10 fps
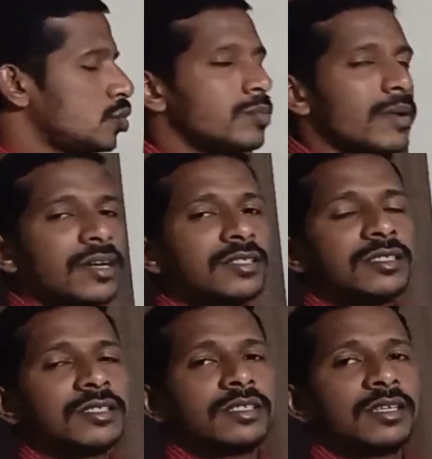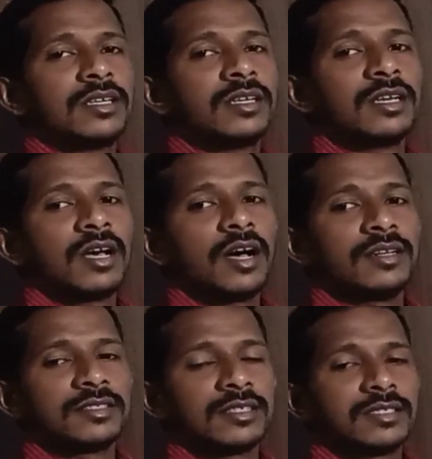2 marks
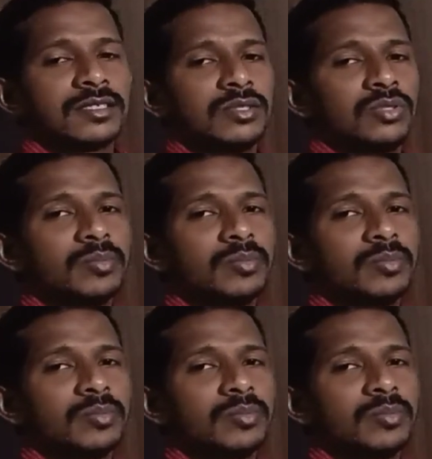answers.